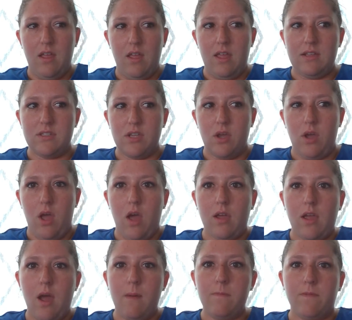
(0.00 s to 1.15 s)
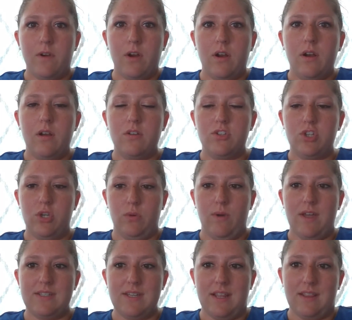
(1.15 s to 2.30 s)
is a, a comfort to
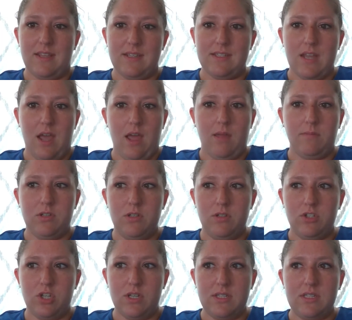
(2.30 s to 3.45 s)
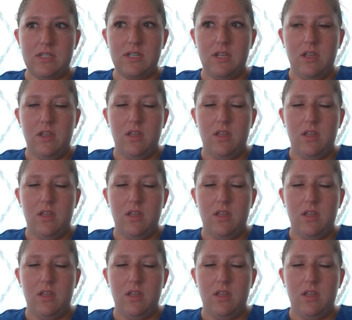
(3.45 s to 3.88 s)
us in this time just